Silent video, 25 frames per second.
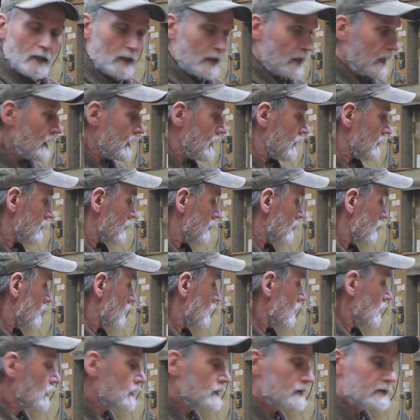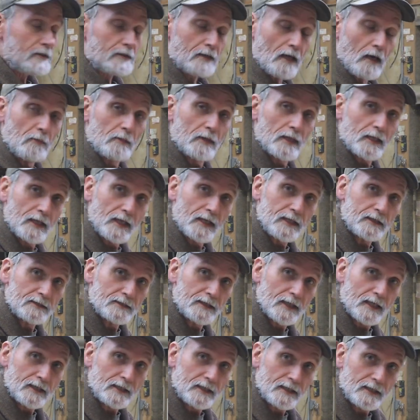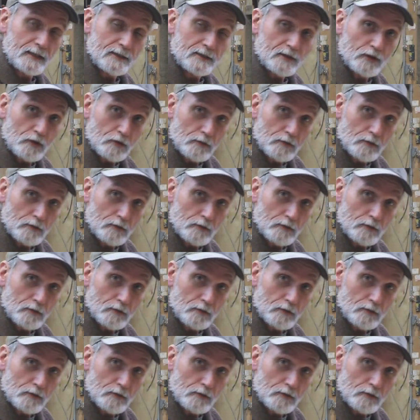and some things that this